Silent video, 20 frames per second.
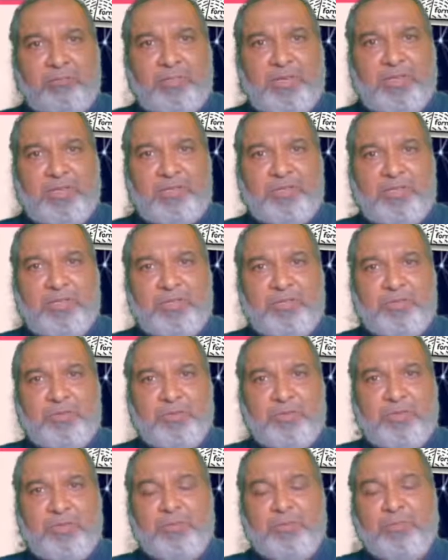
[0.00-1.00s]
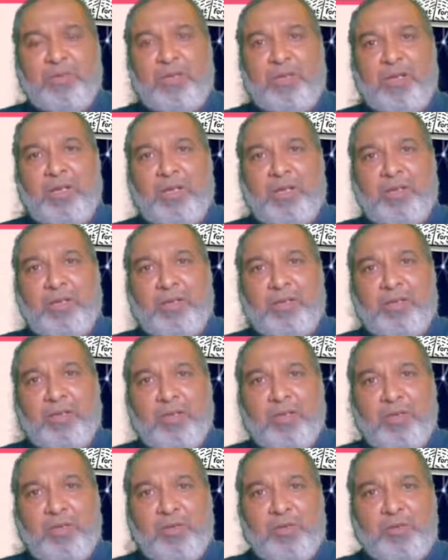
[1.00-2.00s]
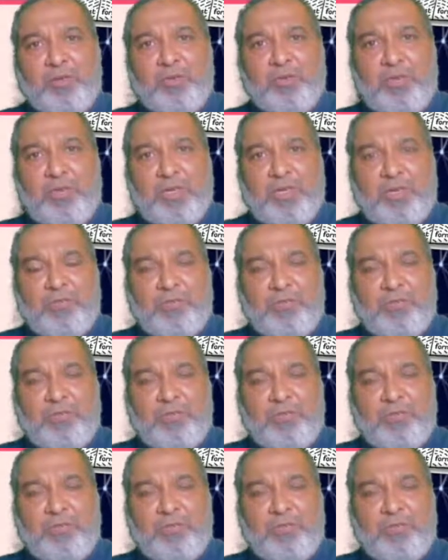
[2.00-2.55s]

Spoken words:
PC Geo Kimberlite. Today